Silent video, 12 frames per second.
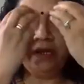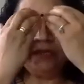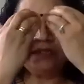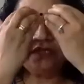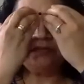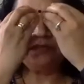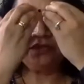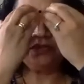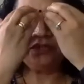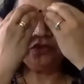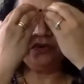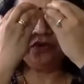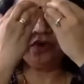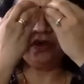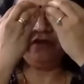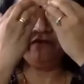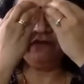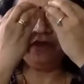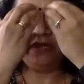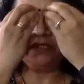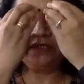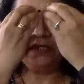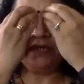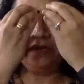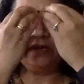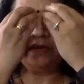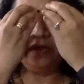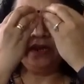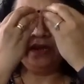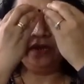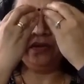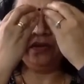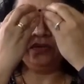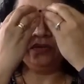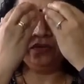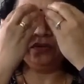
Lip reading: It seems so rough and uncertain right now.